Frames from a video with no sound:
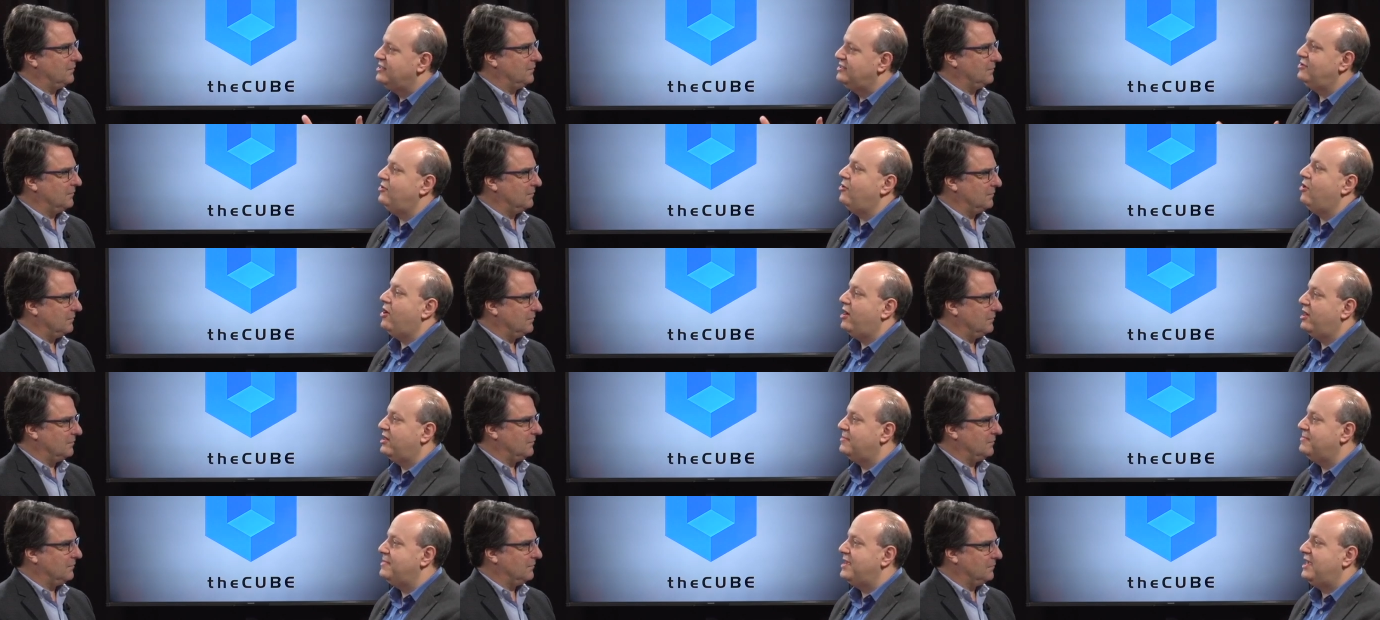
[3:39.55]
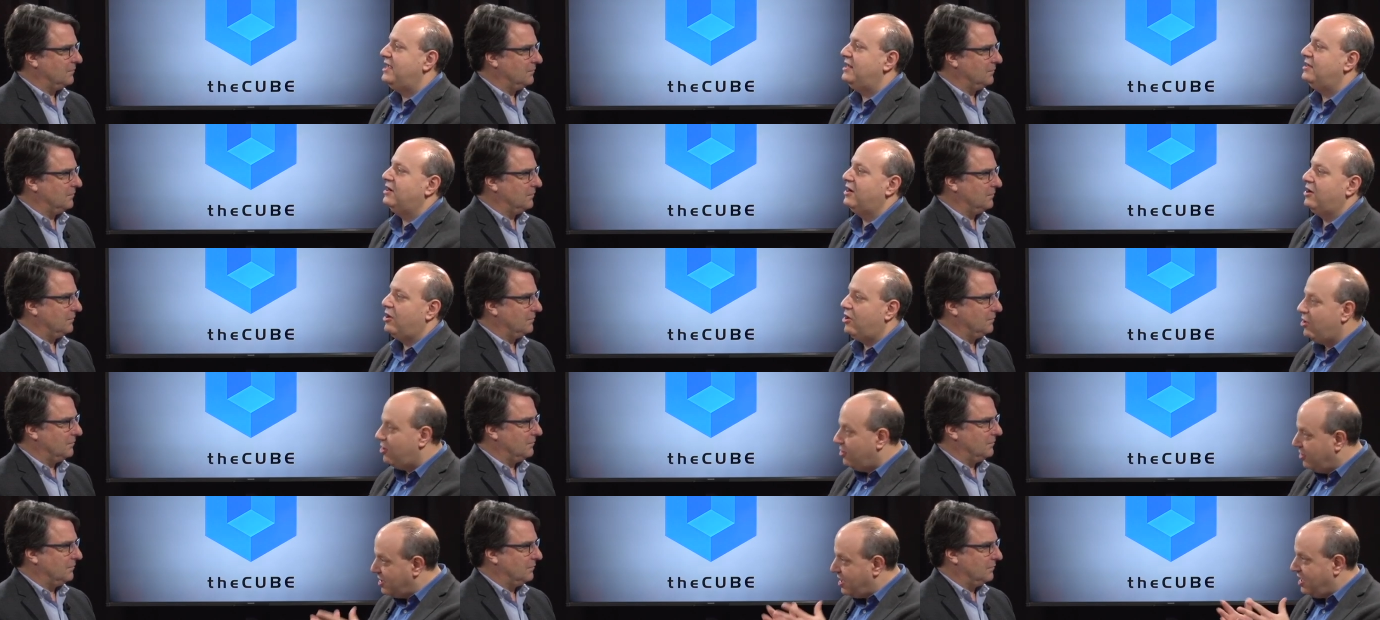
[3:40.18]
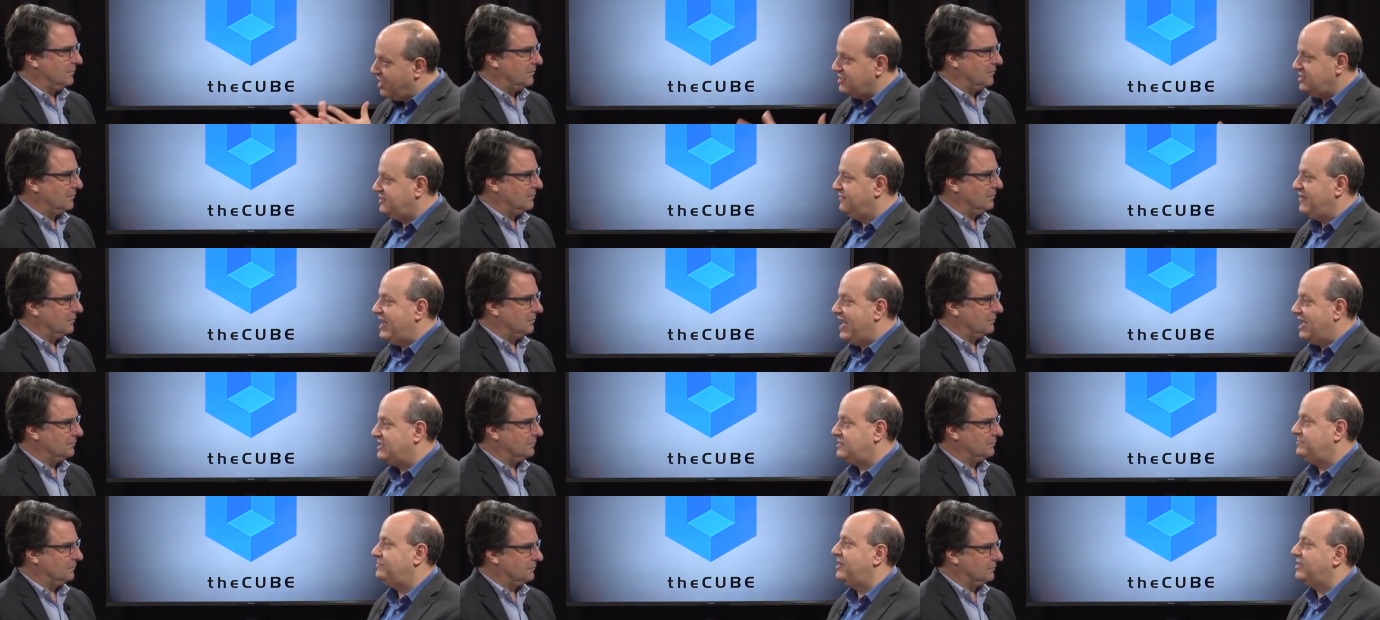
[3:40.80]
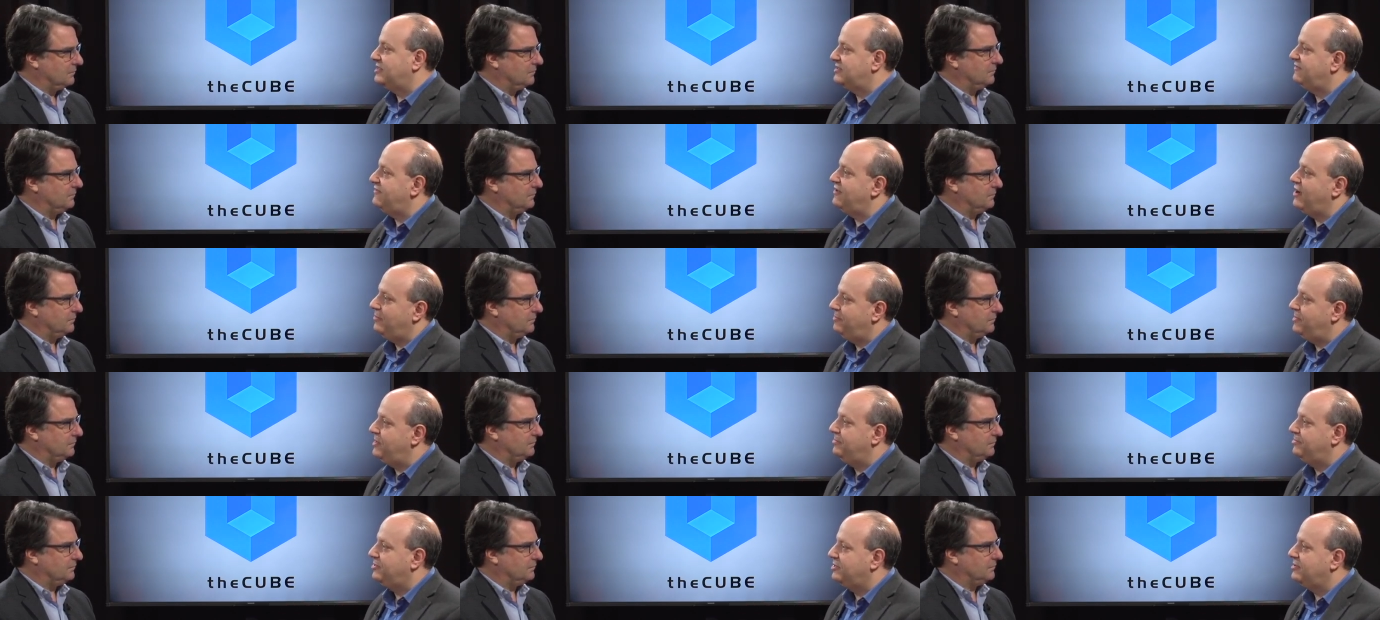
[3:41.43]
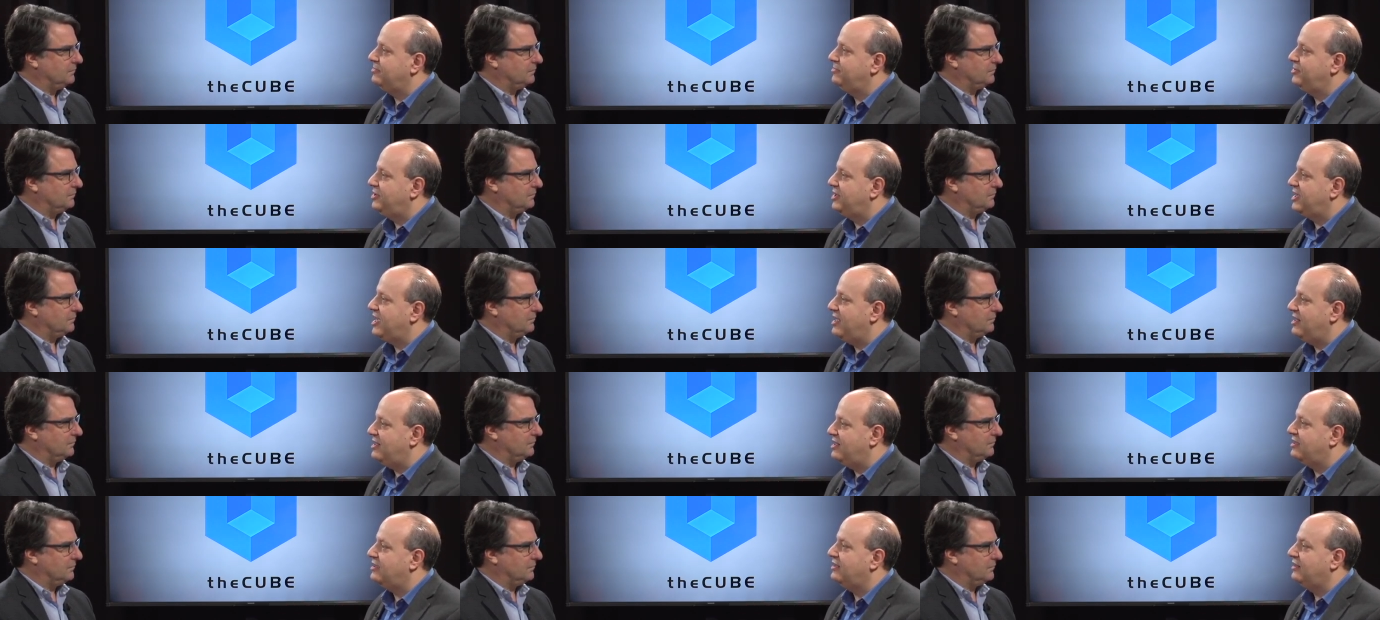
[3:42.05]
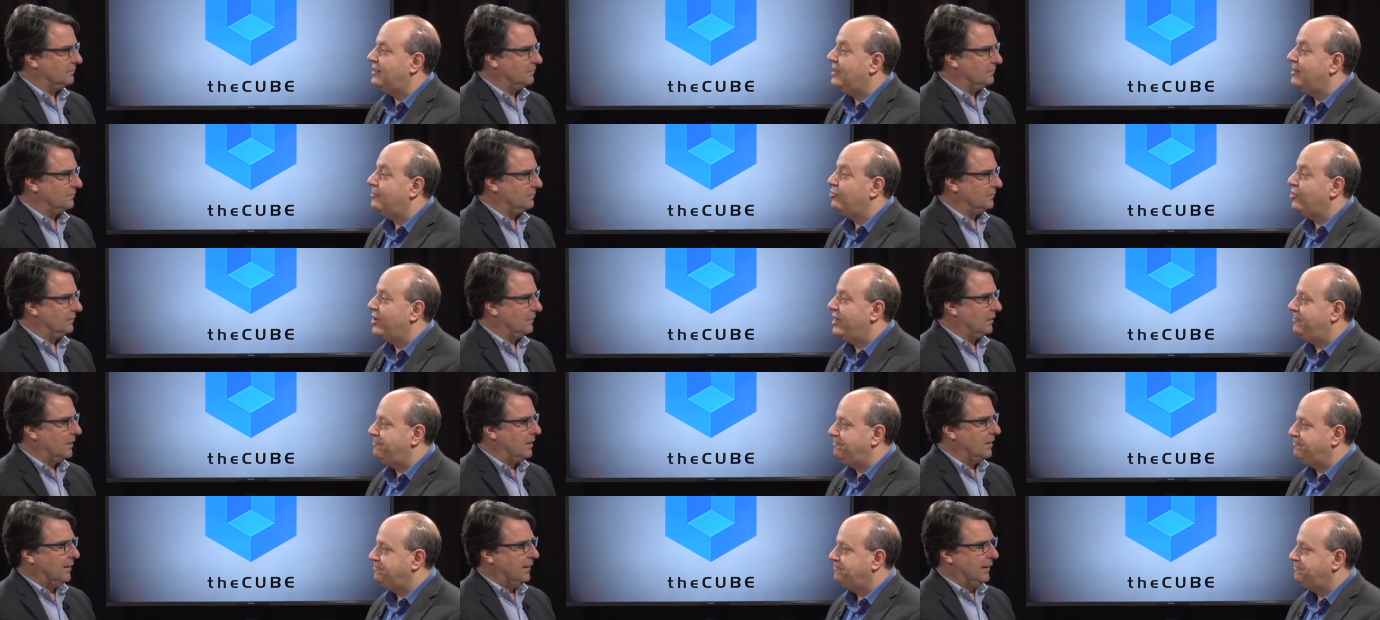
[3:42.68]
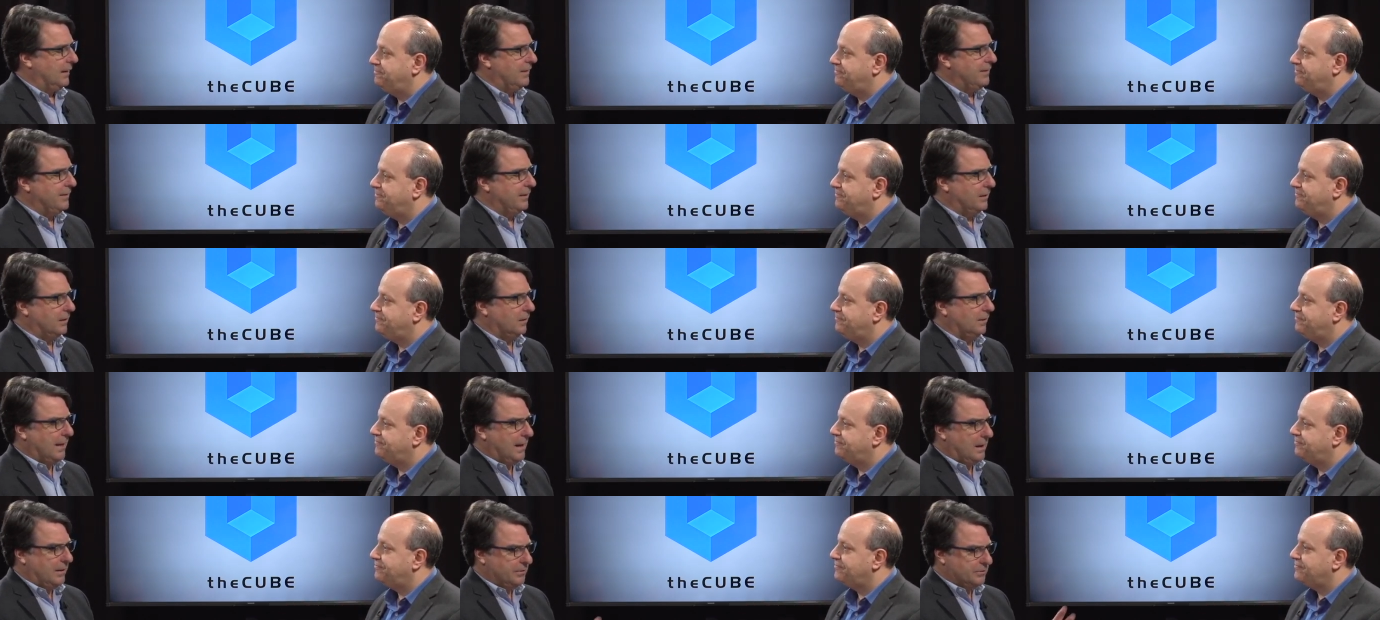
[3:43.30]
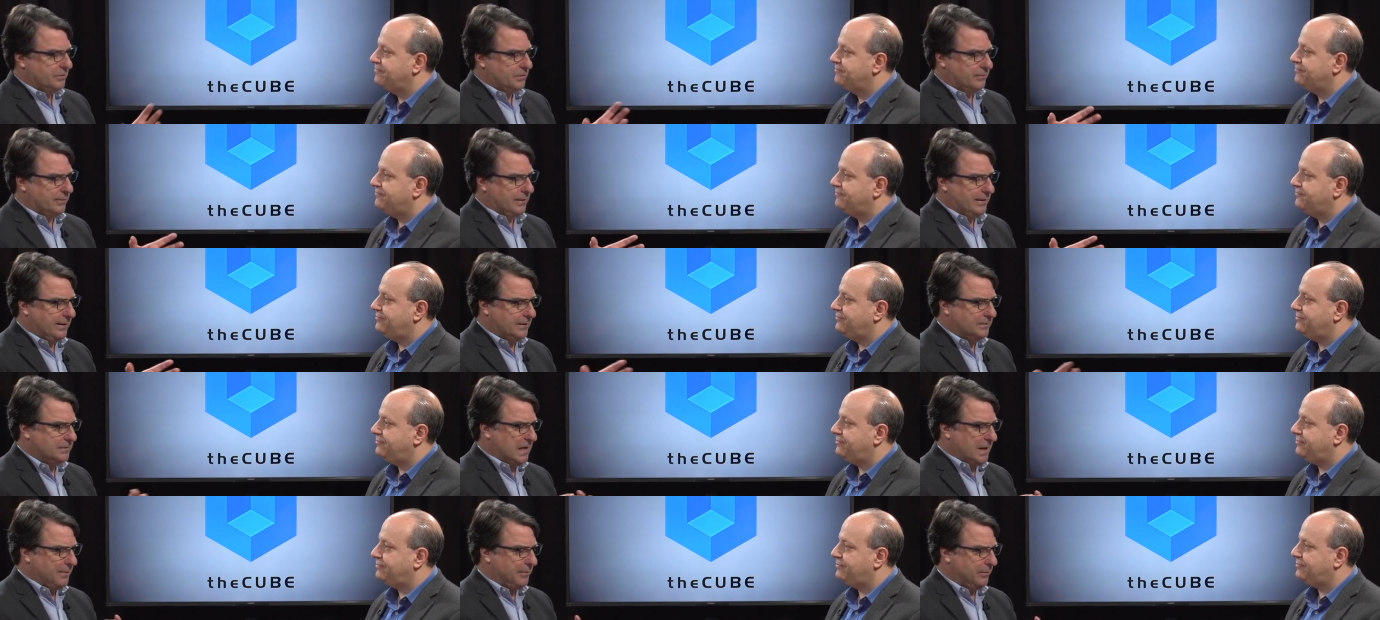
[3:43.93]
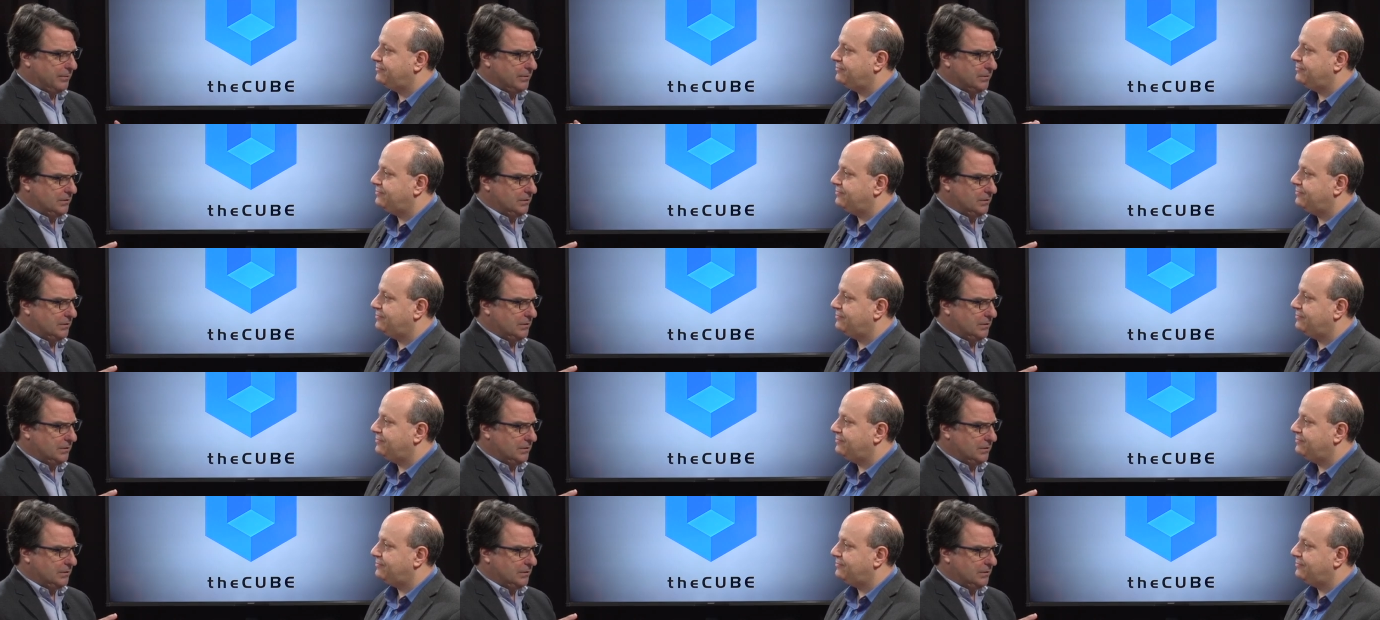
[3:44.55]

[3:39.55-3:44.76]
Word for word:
Speaker 1: to automate all kinds of aspects of how people communicate and collaborate.
Speaker 2: I think cloud is a great example. We've